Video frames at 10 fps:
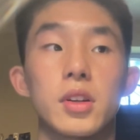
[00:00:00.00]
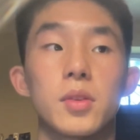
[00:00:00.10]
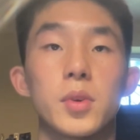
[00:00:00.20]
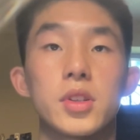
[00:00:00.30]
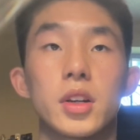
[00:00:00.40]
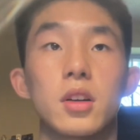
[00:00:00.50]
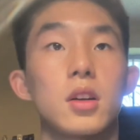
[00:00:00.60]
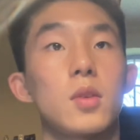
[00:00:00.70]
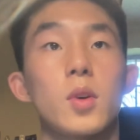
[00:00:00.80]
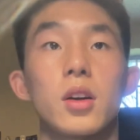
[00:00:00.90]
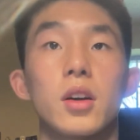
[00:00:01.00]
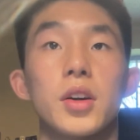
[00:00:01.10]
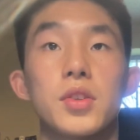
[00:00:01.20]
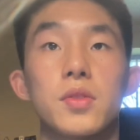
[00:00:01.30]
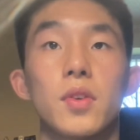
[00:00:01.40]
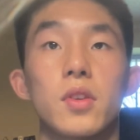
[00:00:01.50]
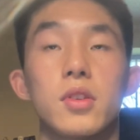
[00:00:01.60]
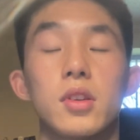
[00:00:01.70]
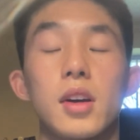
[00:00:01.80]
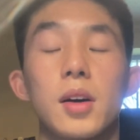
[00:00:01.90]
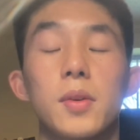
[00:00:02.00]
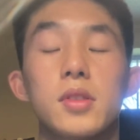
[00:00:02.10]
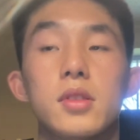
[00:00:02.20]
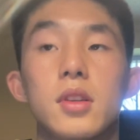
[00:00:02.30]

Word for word: which I got around one hundred volunteer hours.